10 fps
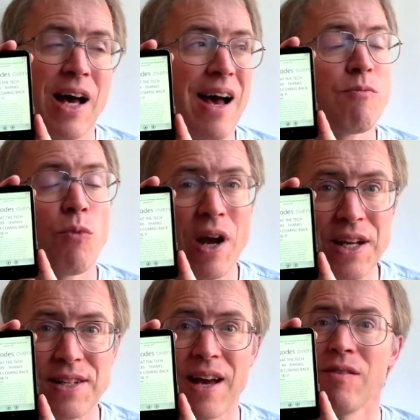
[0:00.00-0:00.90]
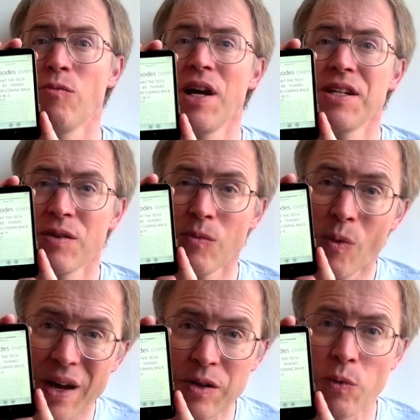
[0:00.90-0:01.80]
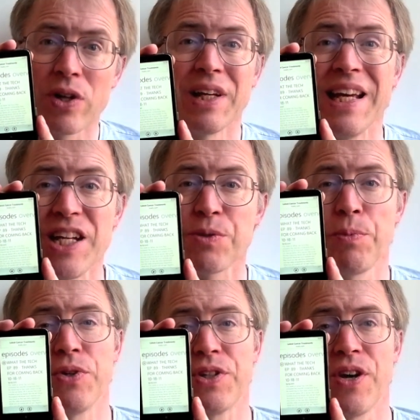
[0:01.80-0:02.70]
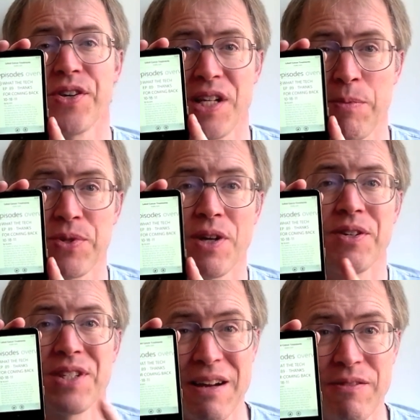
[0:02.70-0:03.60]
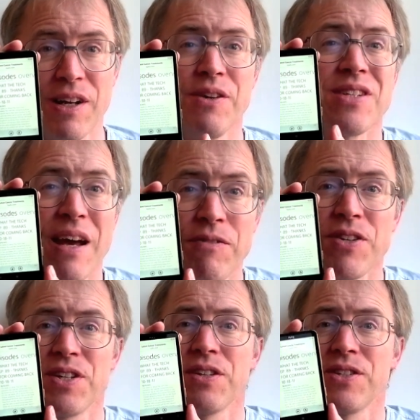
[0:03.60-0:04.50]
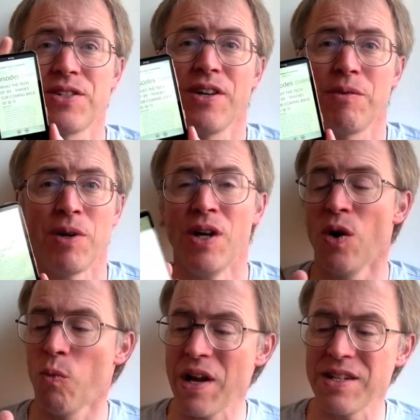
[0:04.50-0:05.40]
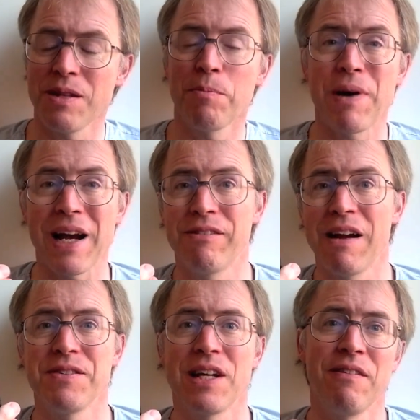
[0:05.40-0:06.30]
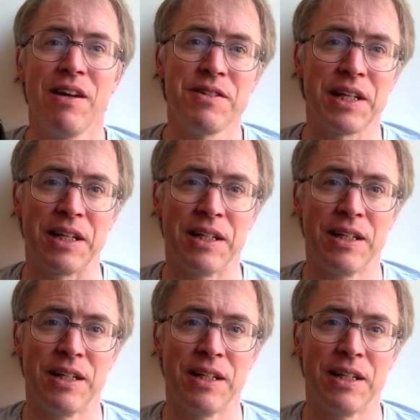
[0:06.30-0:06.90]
and wait and wait and wait while each podcast episode downloads every single time. Where's the background downloading?